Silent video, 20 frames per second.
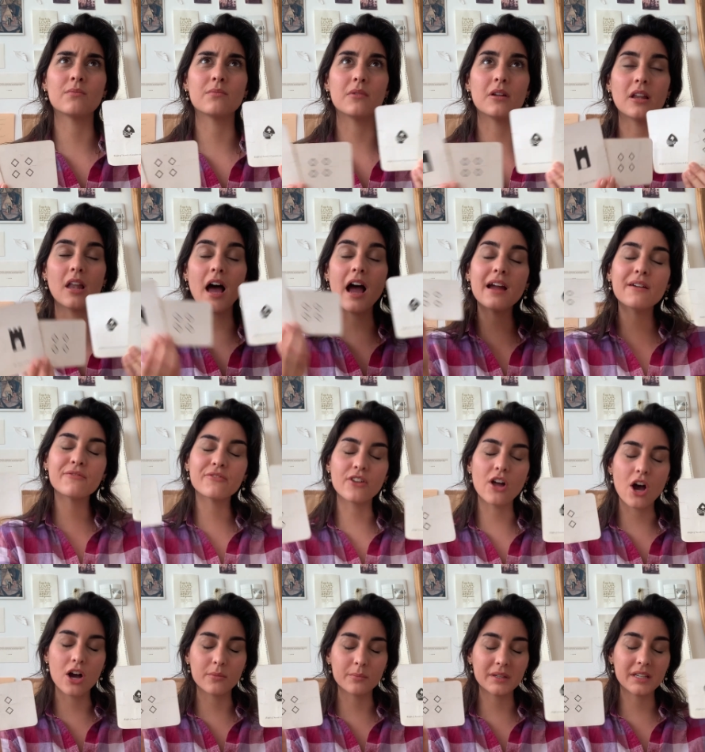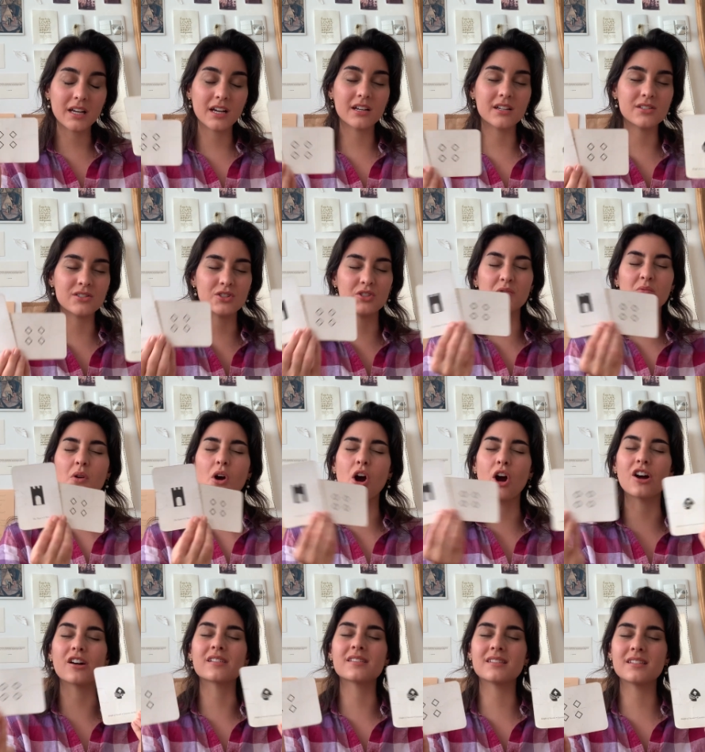lifelong, because you
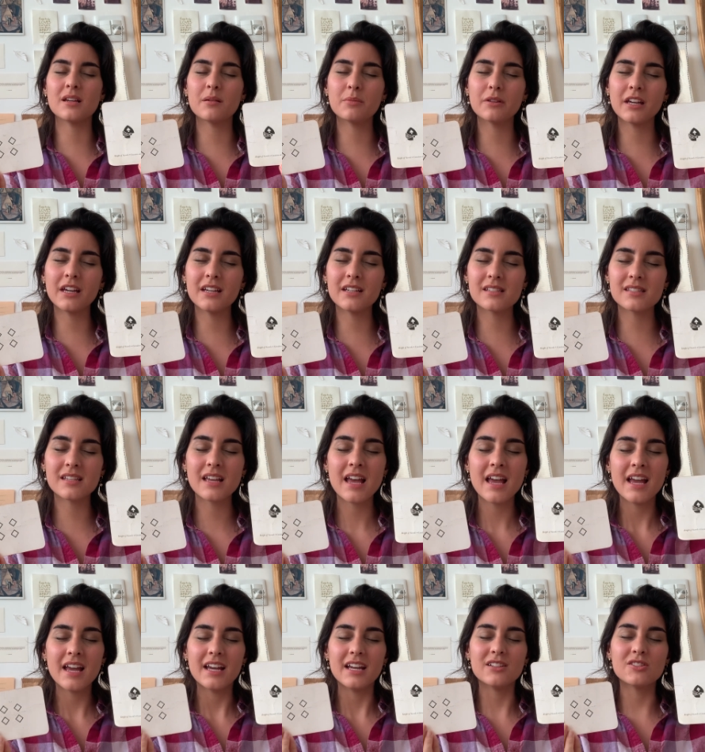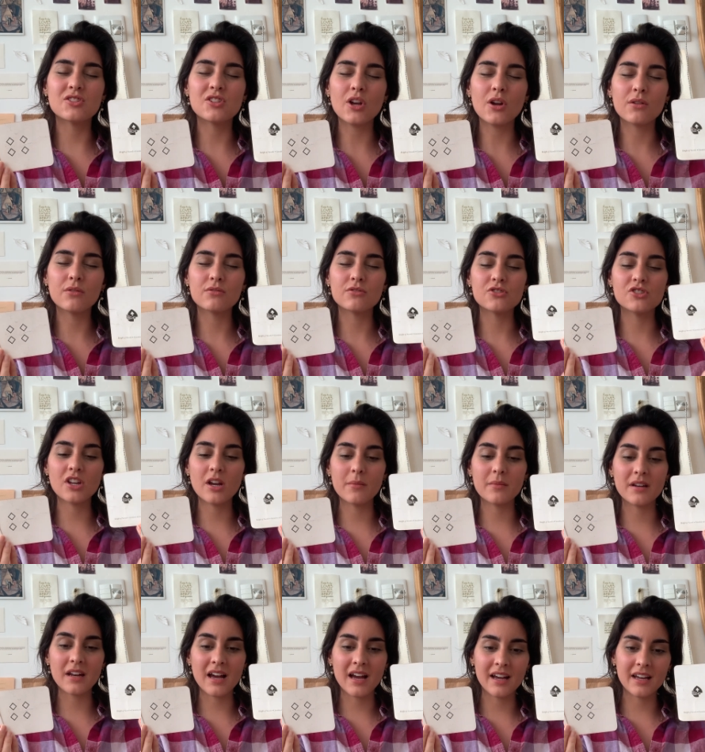are siblings. And so
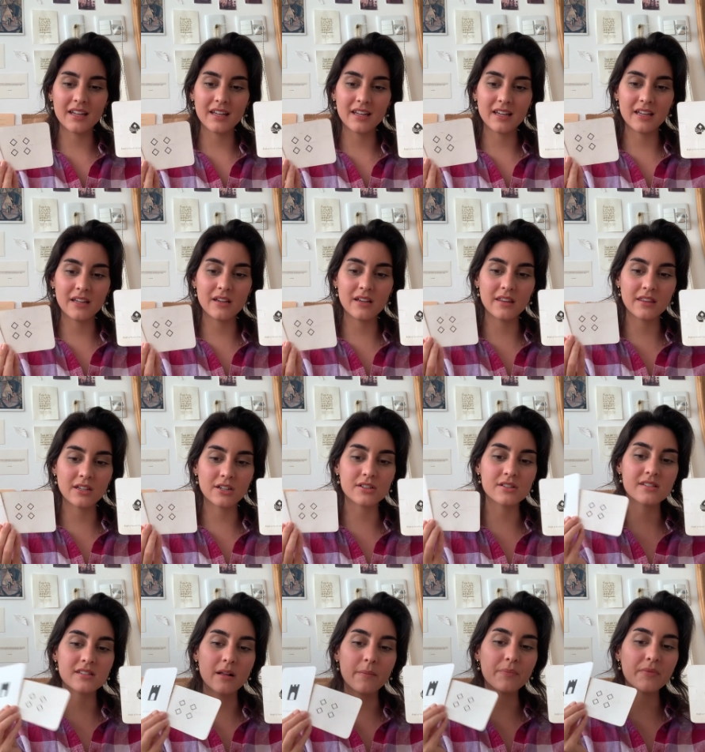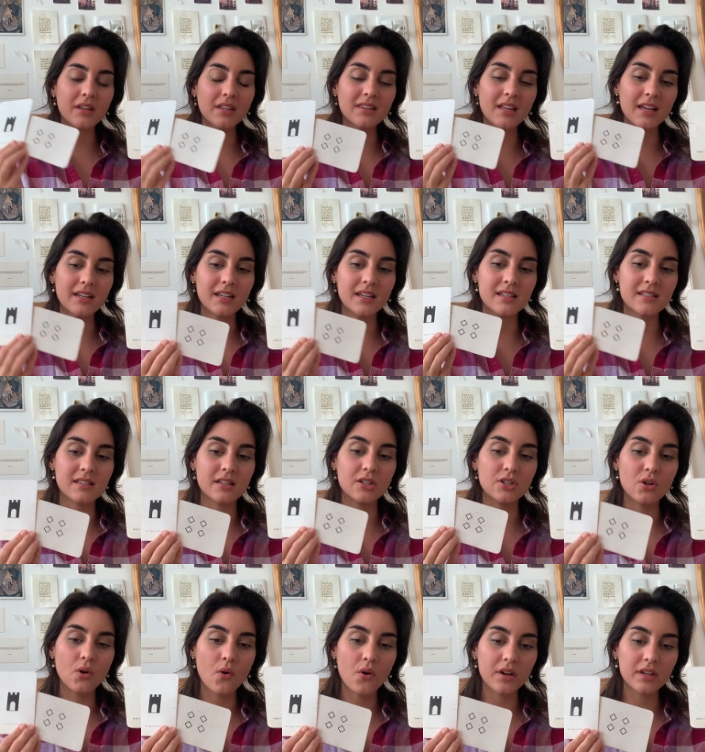Gemini, there's something that is
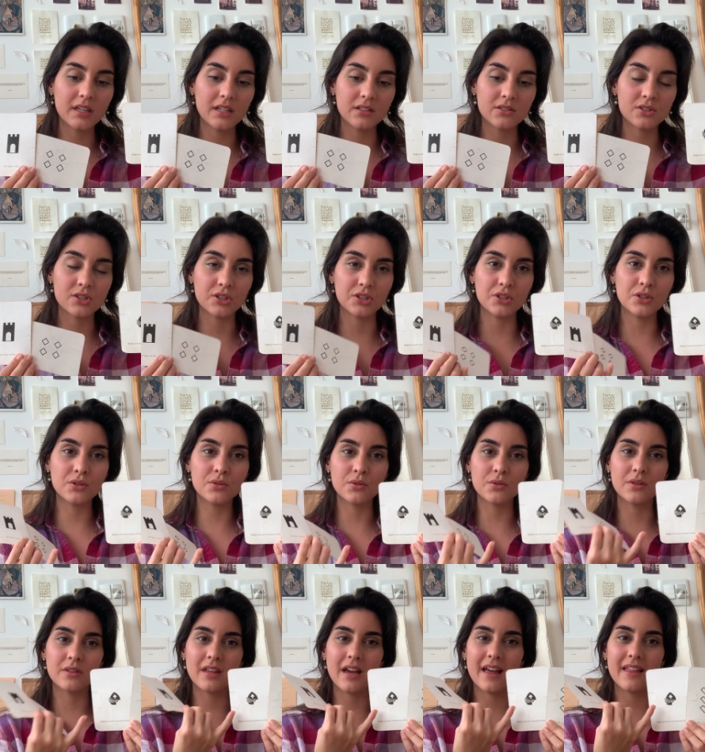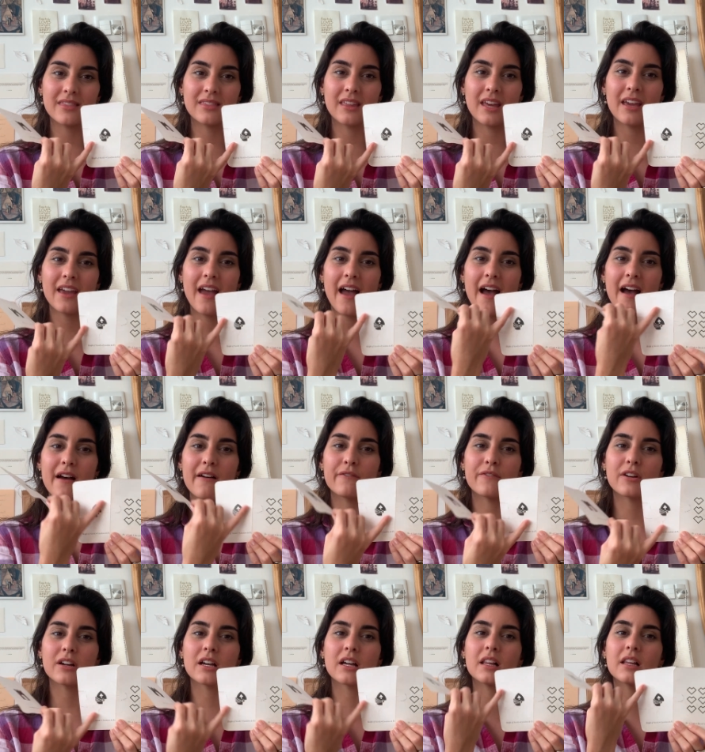annoying to you that they have
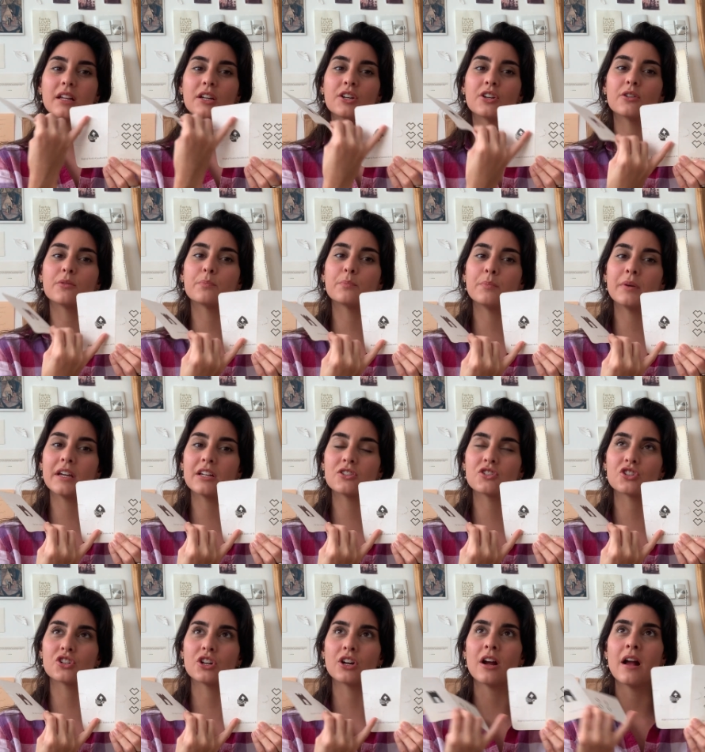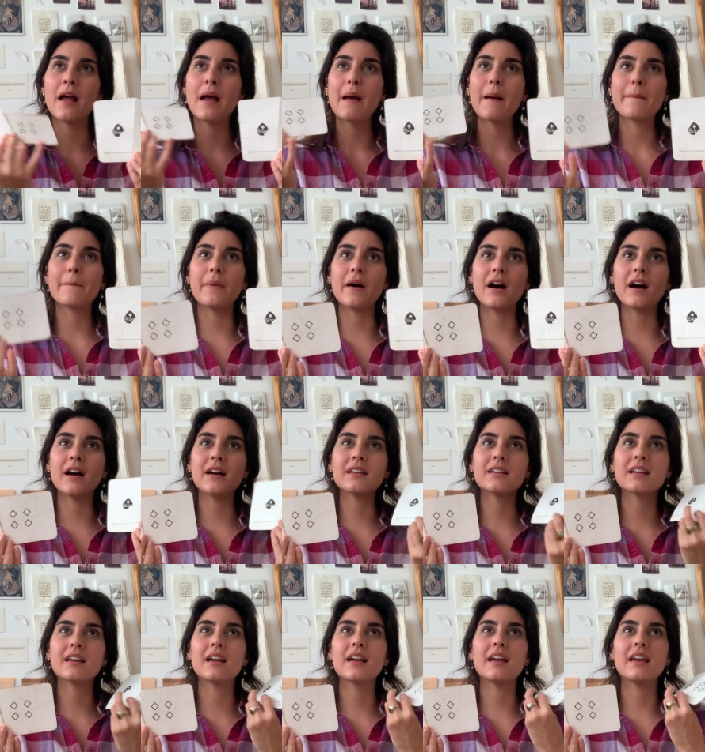a clearer picture, but
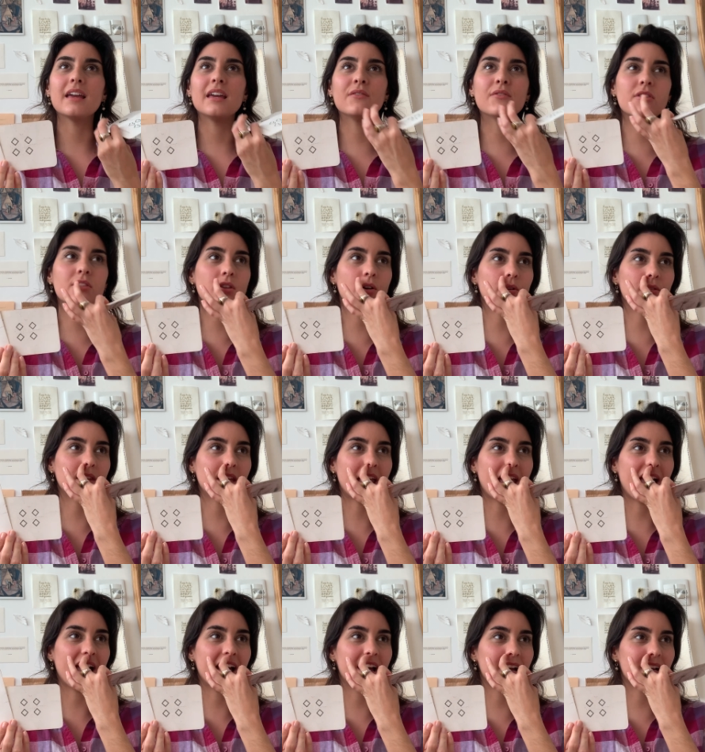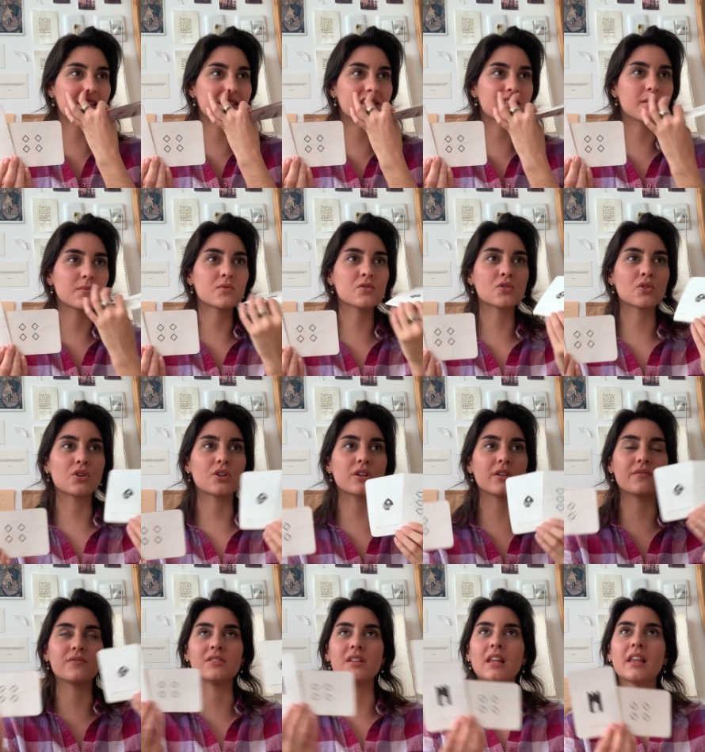even though they had some sort
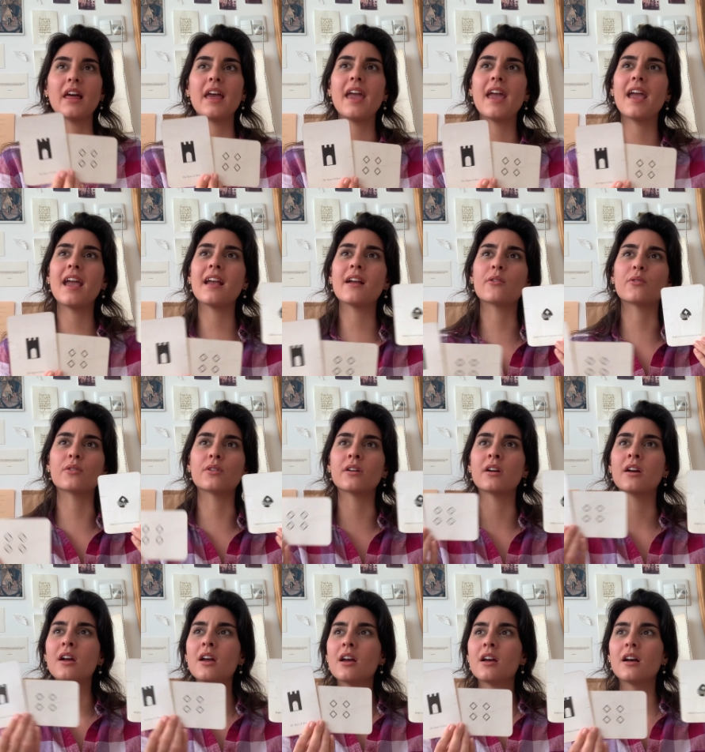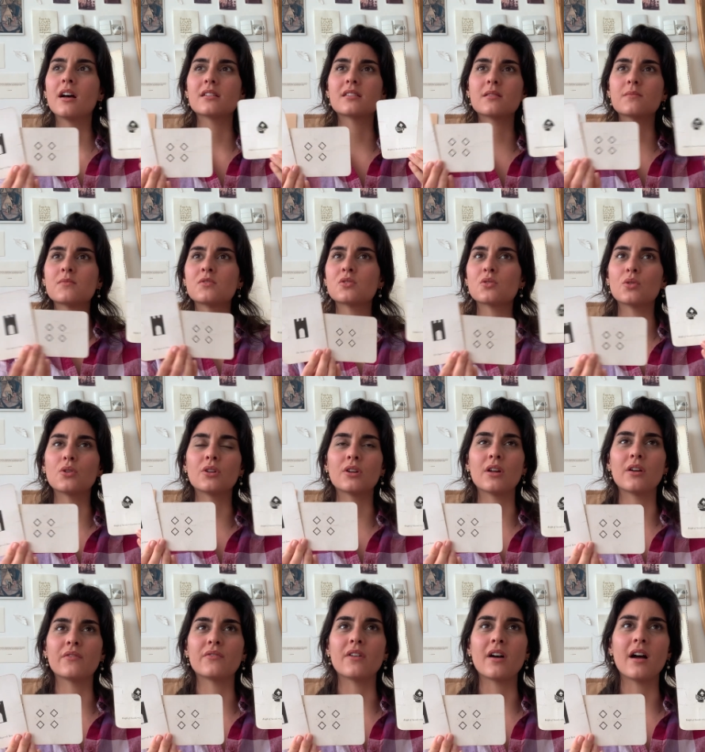of delay or some sort
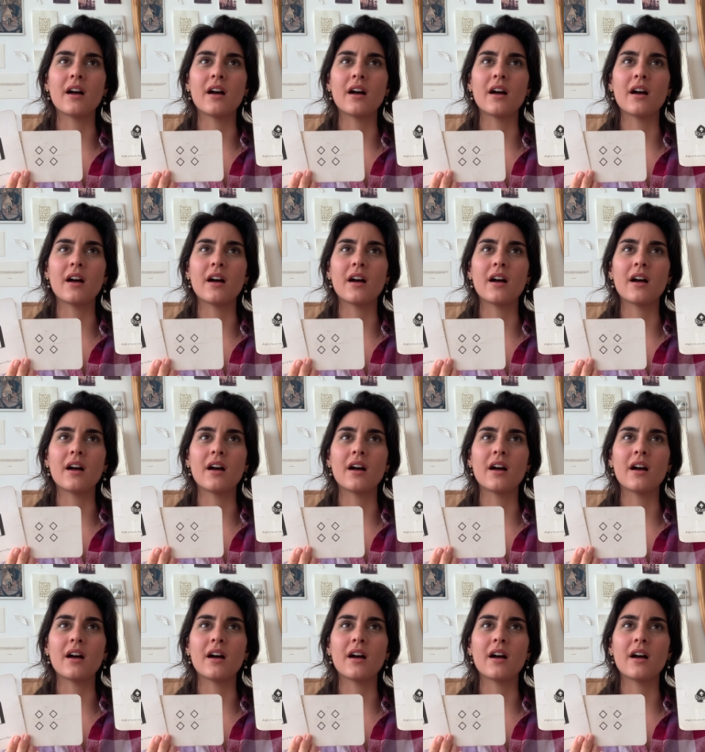of